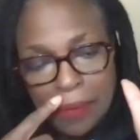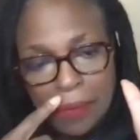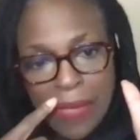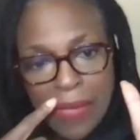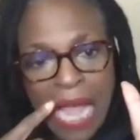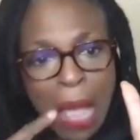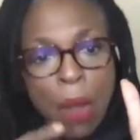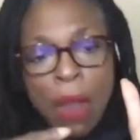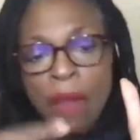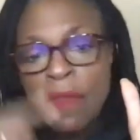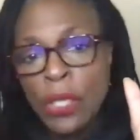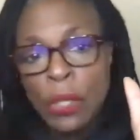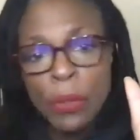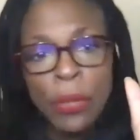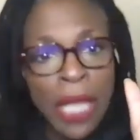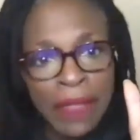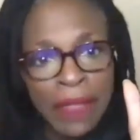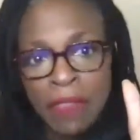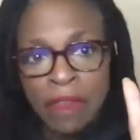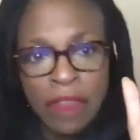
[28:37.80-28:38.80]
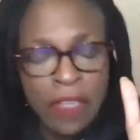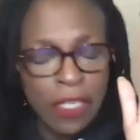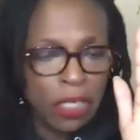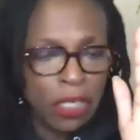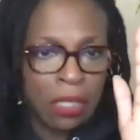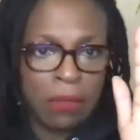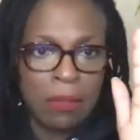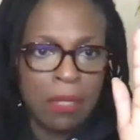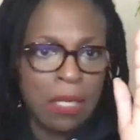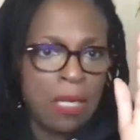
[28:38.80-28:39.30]
However you get the
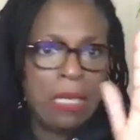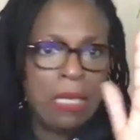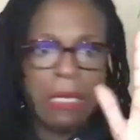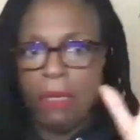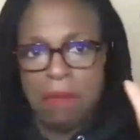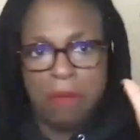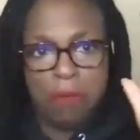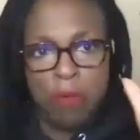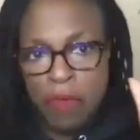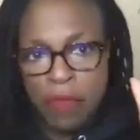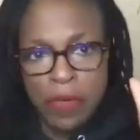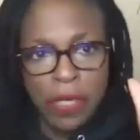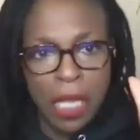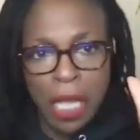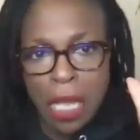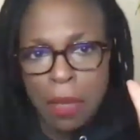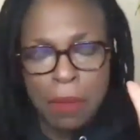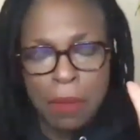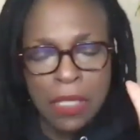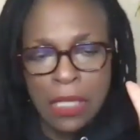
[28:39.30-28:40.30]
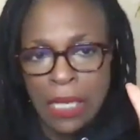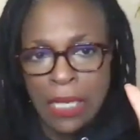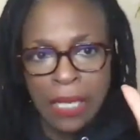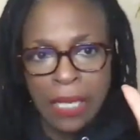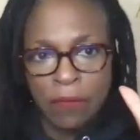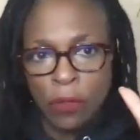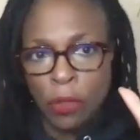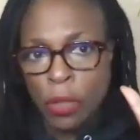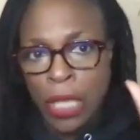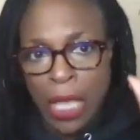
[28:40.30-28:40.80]
vision, wherever it comes, like
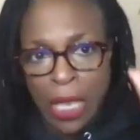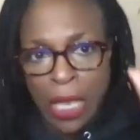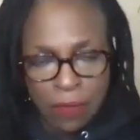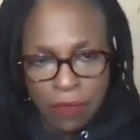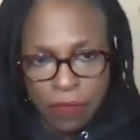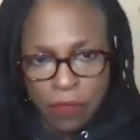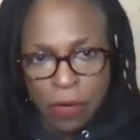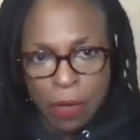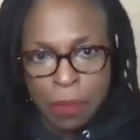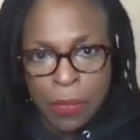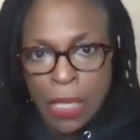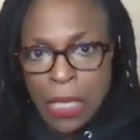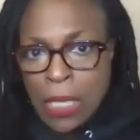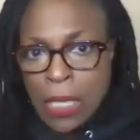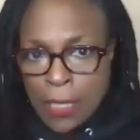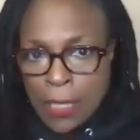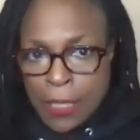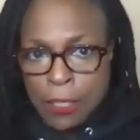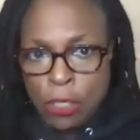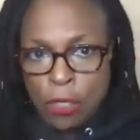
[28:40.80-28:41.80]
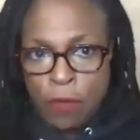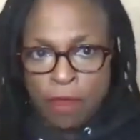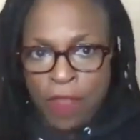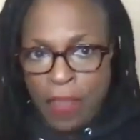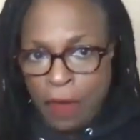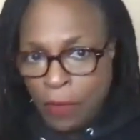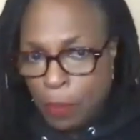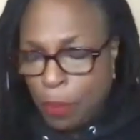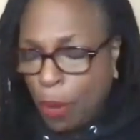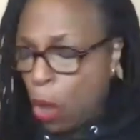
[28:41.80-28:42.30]
if you get it from your
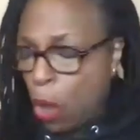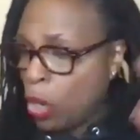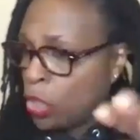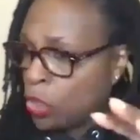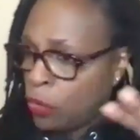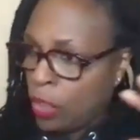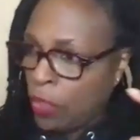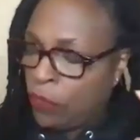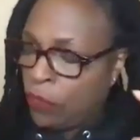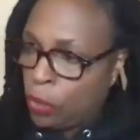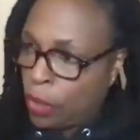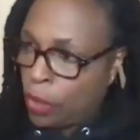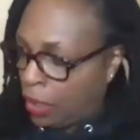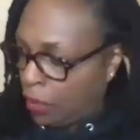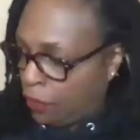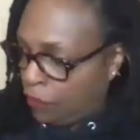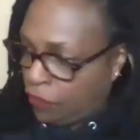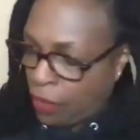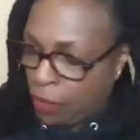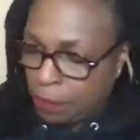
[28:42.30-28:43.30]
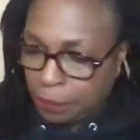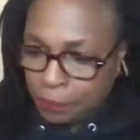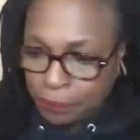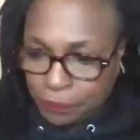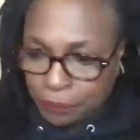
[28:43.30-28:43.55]
favorite poetry, if you get it from